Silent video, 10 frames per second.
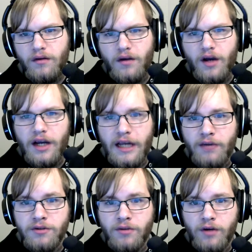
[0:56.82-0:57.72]
Alright, hey,
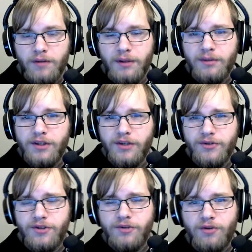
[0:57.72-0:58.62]
what's going on, people of
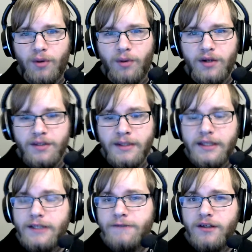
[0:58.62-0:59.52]
YouTube? So I wanted to
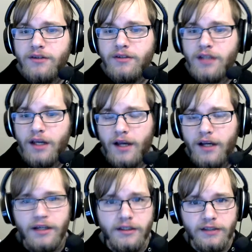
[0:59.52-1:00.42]
make this video today
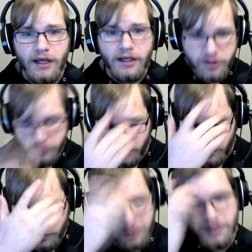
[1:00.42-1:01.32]
because, as you
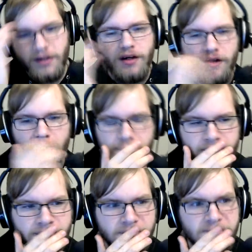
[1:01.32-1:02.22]
know, I
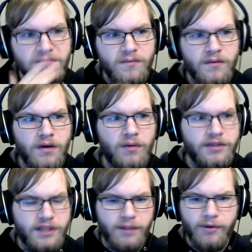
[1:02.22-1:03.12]
want
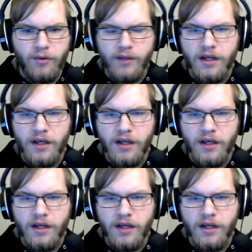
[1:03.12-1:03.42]
to say about a week